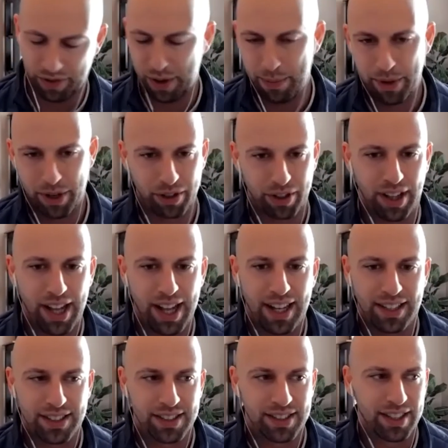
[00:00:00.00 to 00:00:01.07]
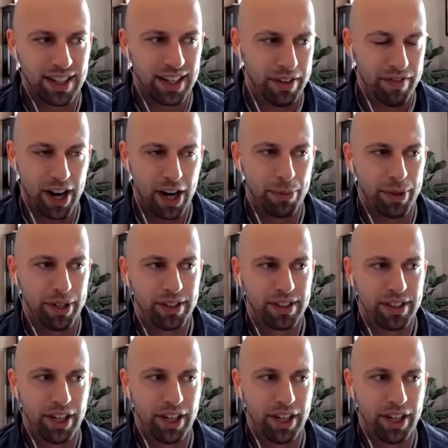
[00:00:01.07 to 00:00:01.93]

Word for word: of in a middle class environment.